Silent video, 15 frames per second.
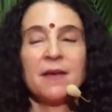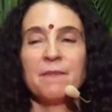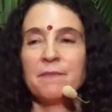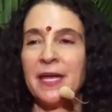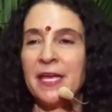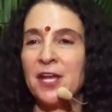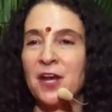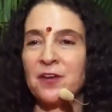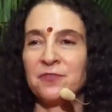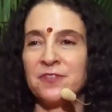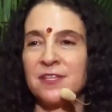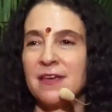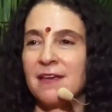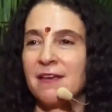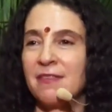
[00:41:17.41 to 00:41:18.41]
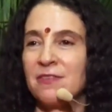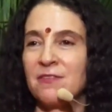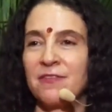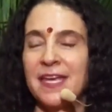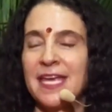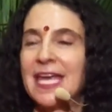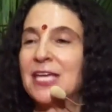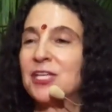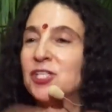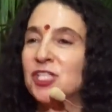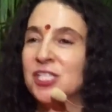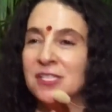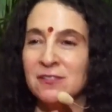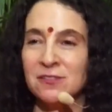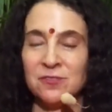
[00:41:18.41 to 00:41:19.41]
may not have taken the
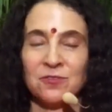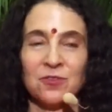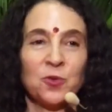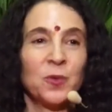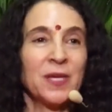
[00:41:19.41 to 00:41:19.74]
vacations or the